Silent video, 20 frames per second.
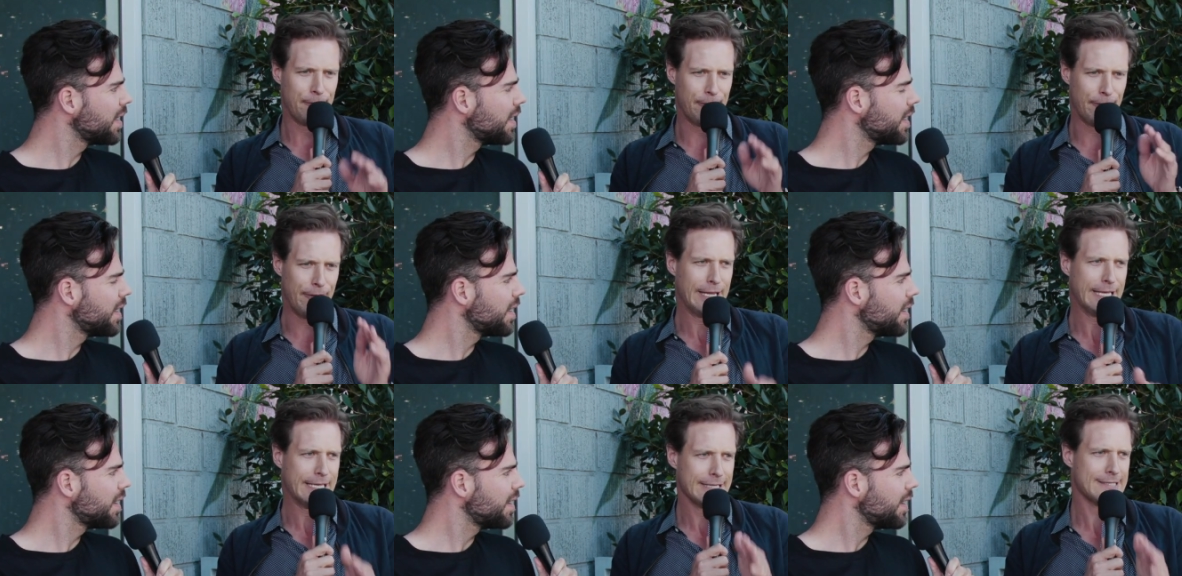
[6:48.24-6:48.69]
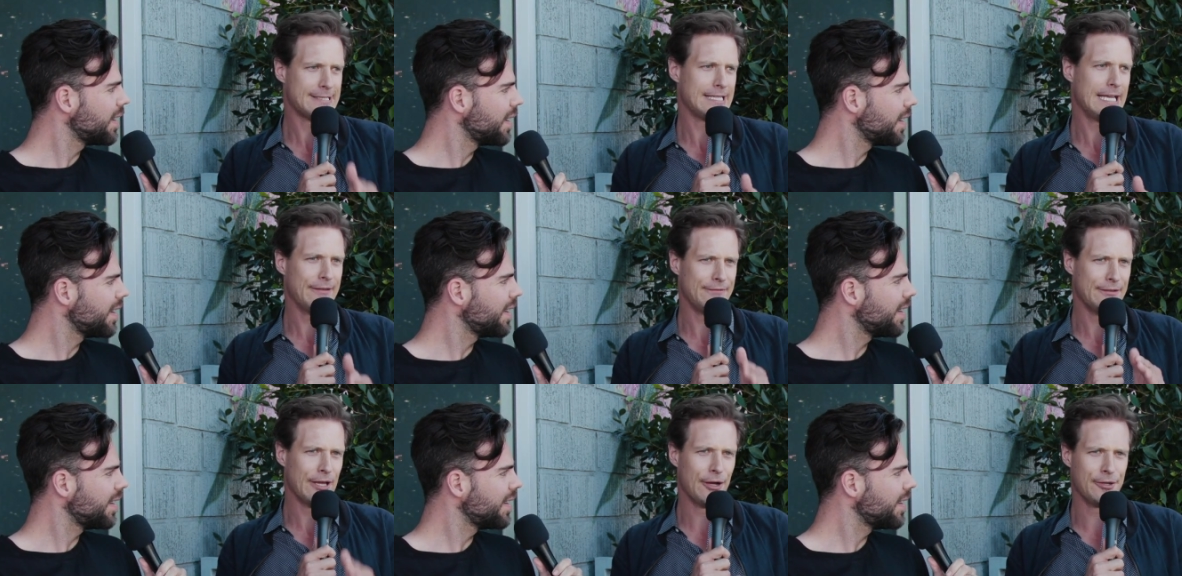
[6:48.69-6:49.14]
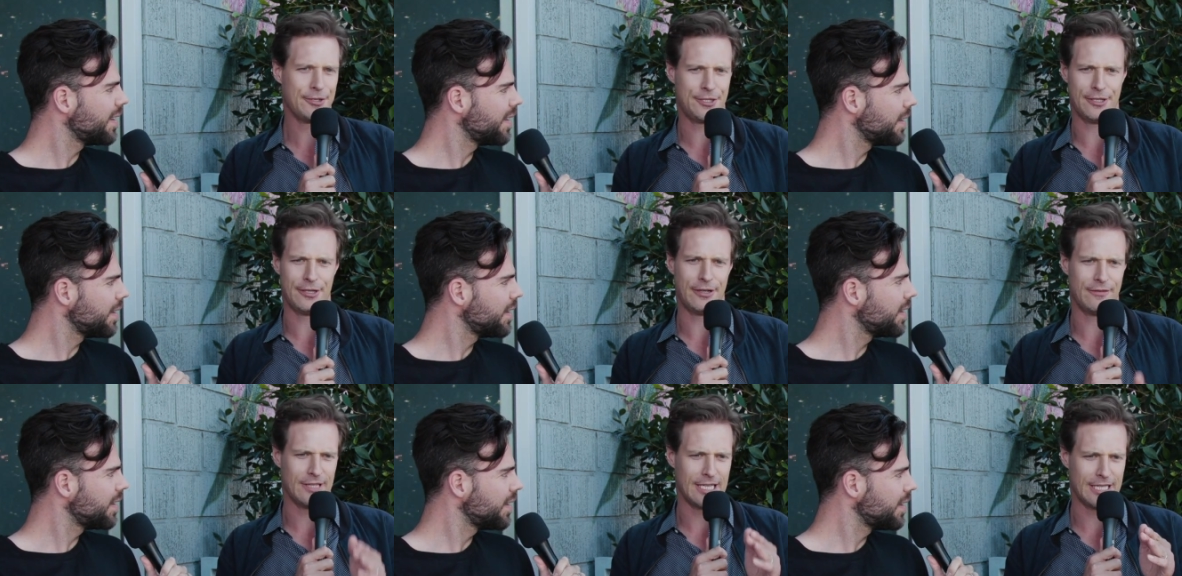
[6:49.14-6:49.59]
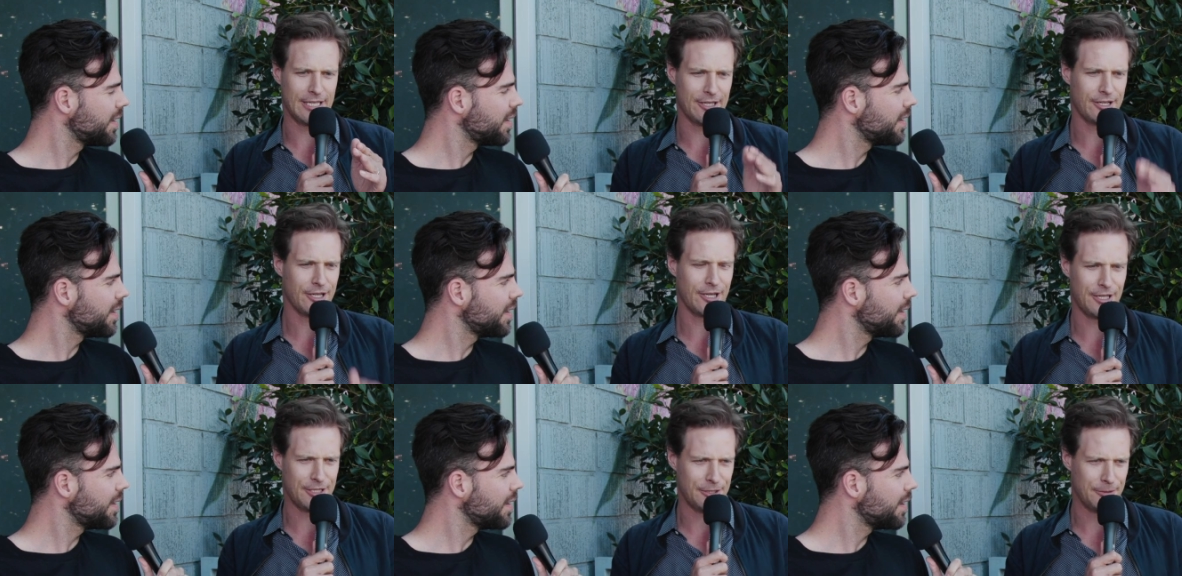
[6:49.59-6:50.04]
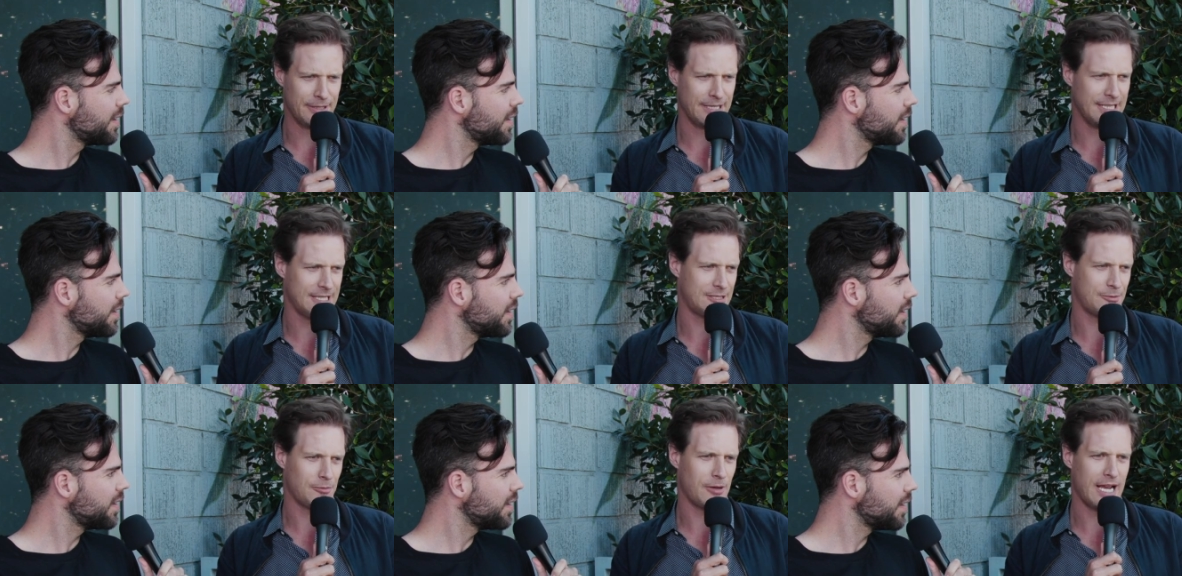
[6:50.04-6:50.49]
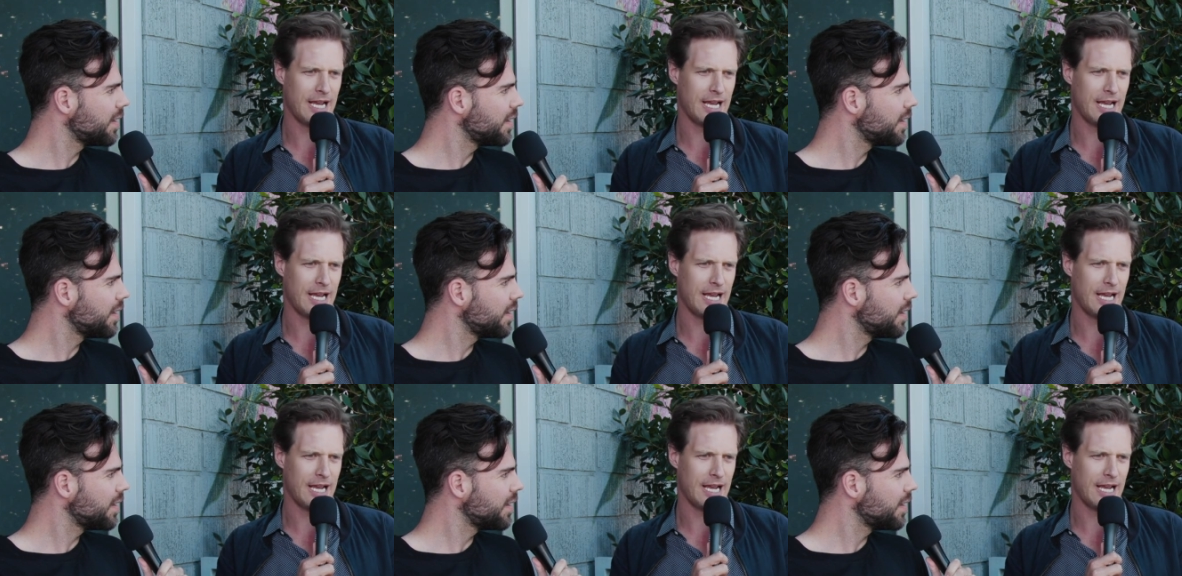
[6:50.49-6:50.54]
Speaker 1: preconceived notion of like you got to do it this